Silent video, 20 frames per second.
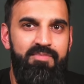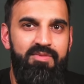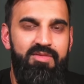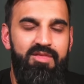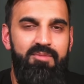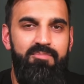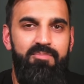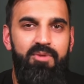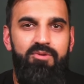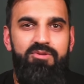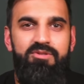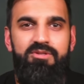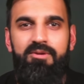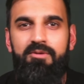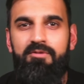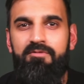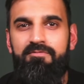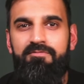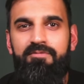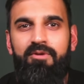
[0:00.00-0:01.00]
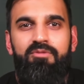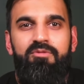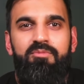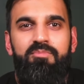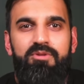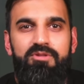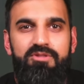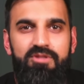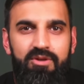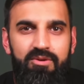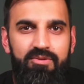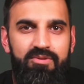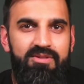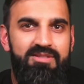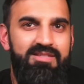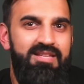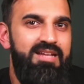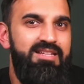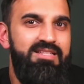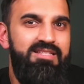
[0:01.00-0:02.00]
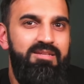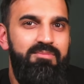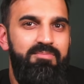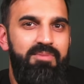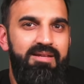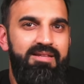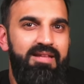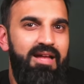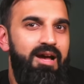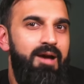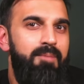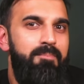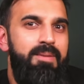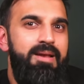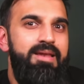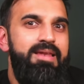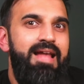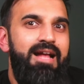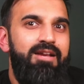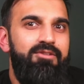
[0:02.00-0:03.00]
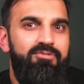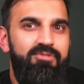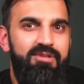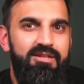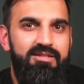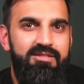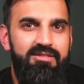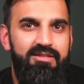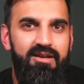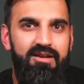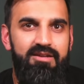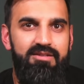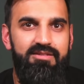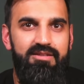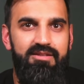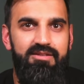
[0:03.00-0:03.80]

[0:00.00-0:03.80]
The most vulnerable tooth tends to be the upper lateral incisor.